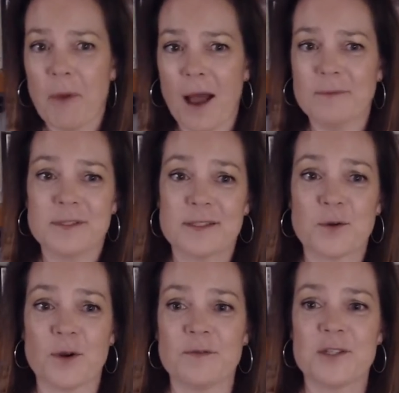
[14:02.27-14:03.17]
I'm just
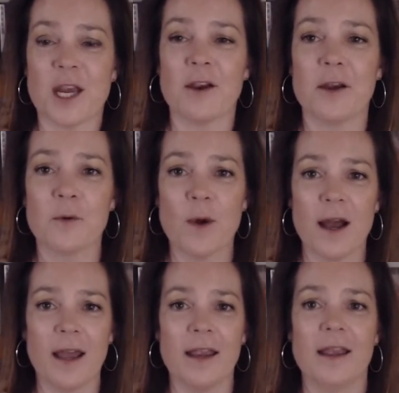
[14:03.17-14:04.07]
sort of sharing
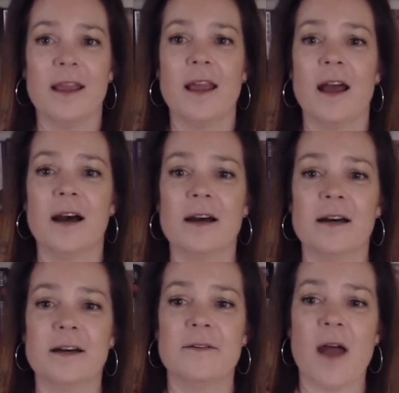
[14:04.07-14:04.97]
why
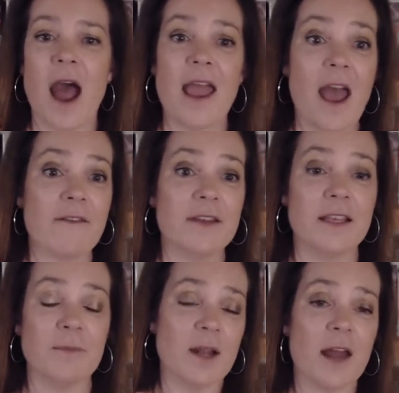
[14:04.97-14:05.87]
uh, I have
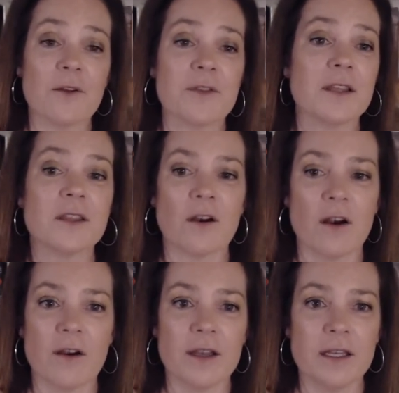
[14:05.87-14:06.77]
any. I mean, I don't think there
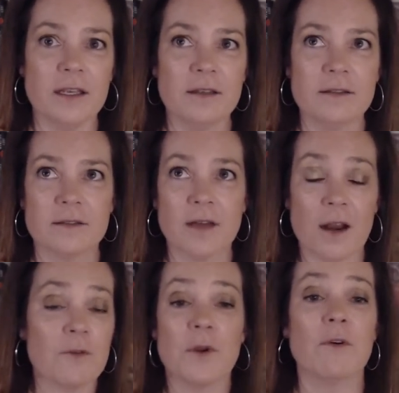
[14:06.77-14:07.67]
are any. I
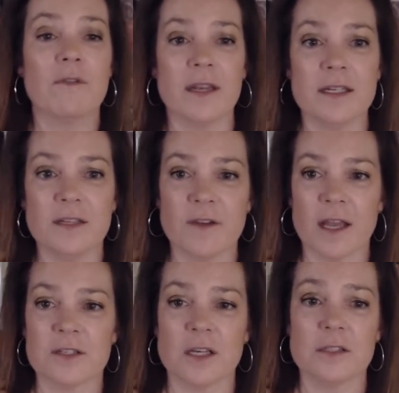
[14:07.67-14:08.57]
don't know of any DeFi
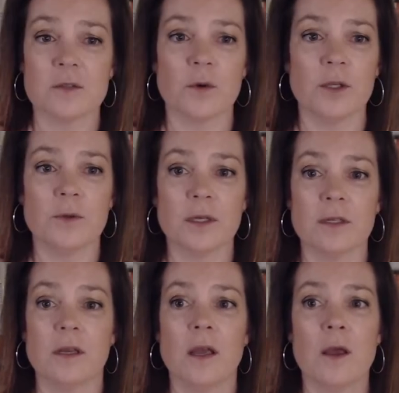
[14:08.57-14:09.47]
exchanges where you
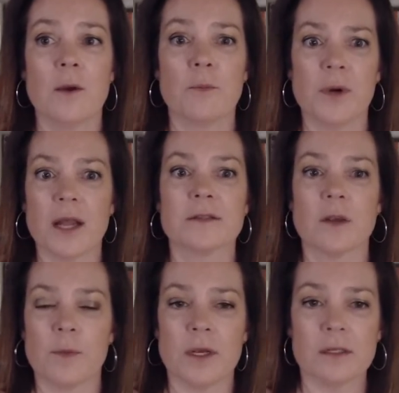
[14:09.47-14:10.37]
can put
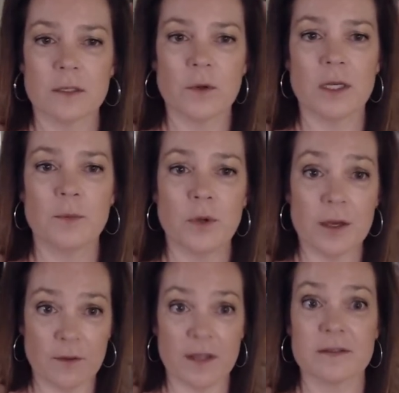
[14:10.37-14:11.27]
XRP in a liquidity pool. I
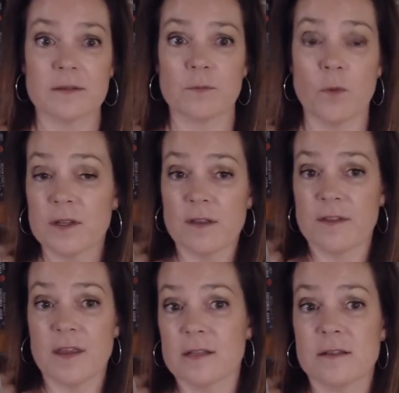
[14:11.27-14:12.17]
know that's one of the
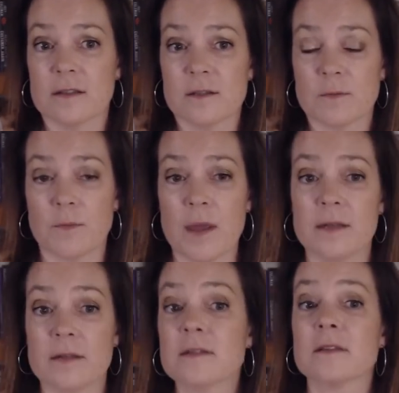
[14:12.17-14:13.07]
things that's been
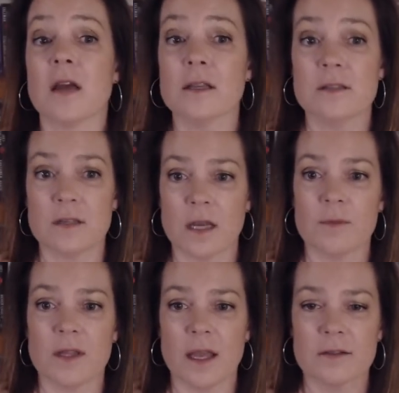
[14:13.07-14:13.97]
discussed to come
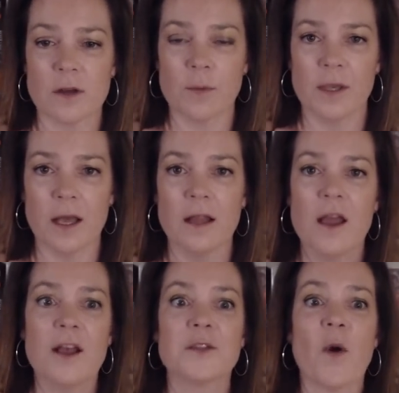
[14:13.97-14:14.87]
to the XRPL.
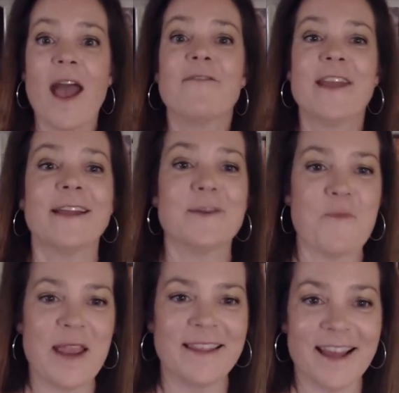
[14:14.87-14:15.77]
So I haven't had to
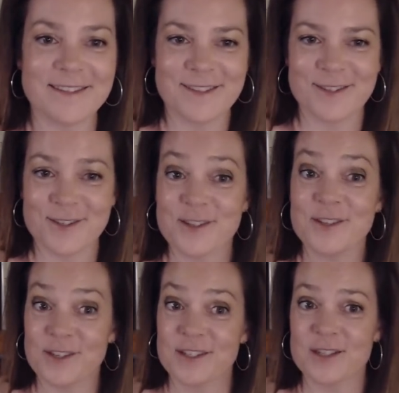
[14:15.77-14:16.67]
make that decision
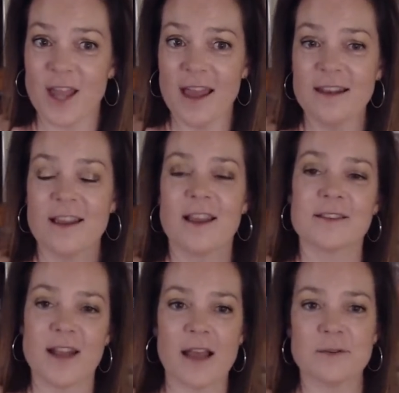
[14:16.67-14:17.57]
just yet because
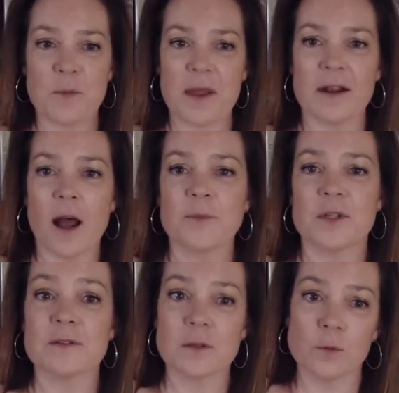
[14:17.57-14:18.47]
it hasn't been an
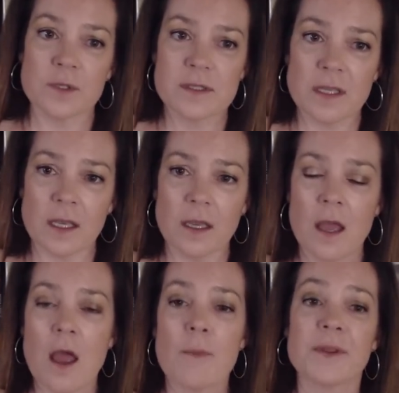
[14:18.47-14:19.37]
option. So we'll see.
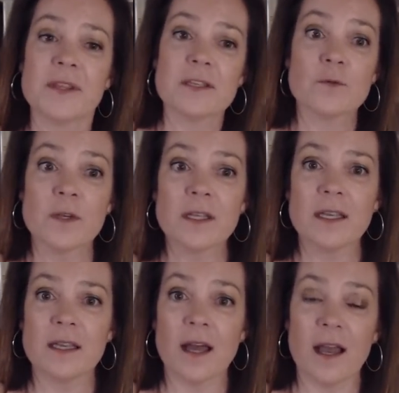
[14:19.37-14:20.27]
But this
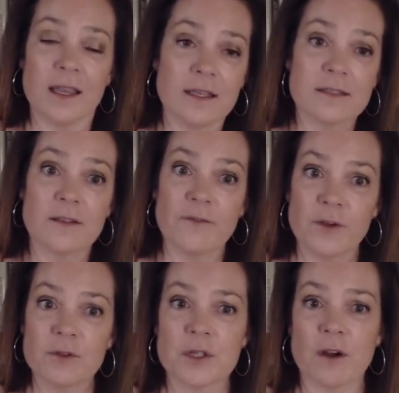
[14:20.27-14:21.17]
really is the
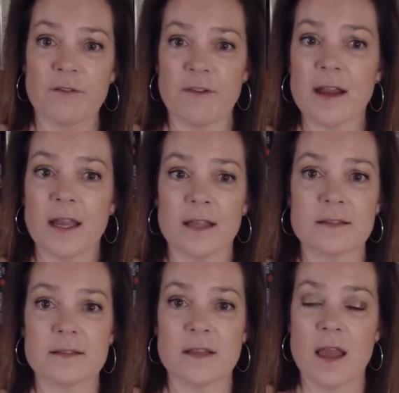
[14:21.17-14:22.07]
future of
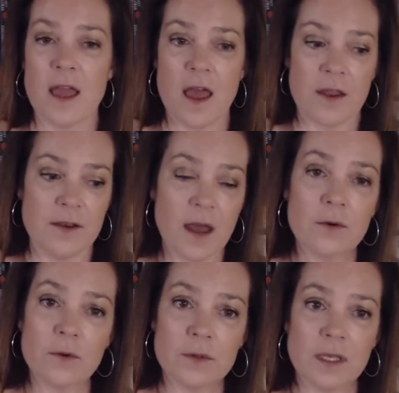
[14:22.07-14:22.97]
finance, not
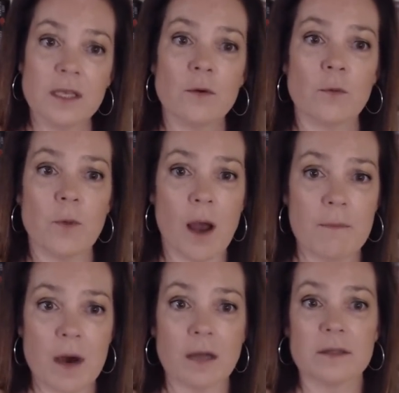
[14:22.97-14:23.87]
only
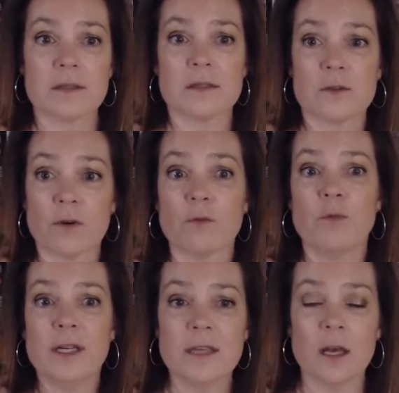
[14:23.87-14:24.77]
amongst sort of
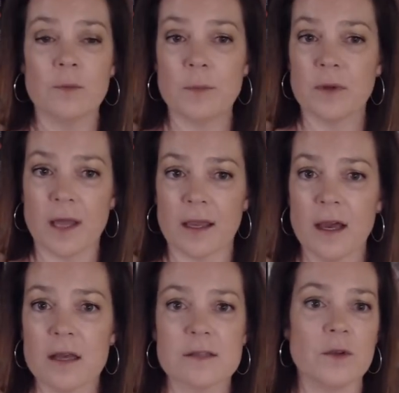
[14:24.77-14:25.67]
retail people like
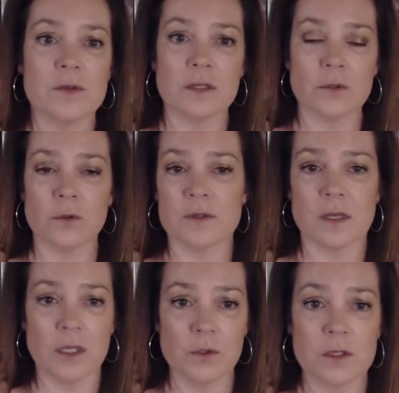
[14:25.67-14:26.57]
us using tools
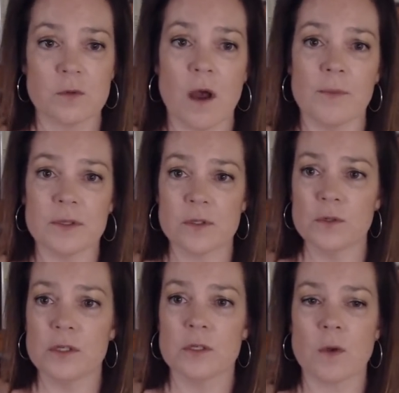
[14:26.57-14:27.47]
like Uniswap and
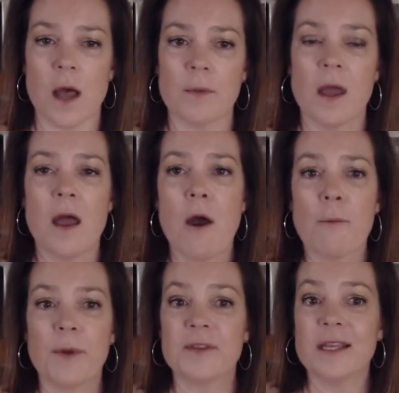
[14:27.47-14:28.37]
SushiSwap,
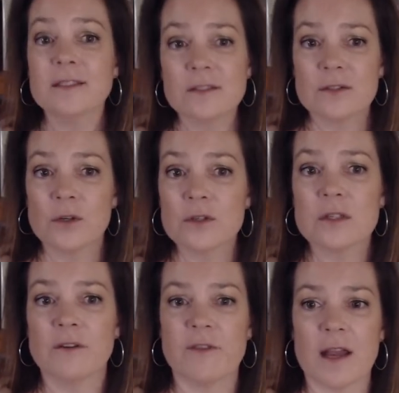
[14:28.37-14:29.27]
but the
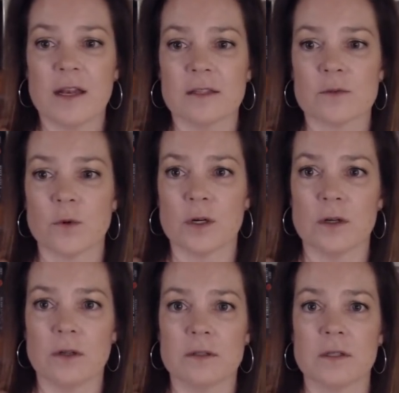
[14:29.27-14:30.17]
institutional finance
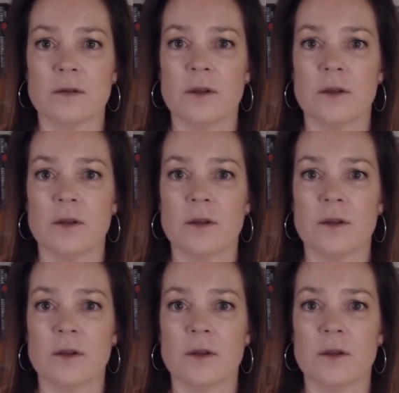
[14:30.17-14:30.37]
world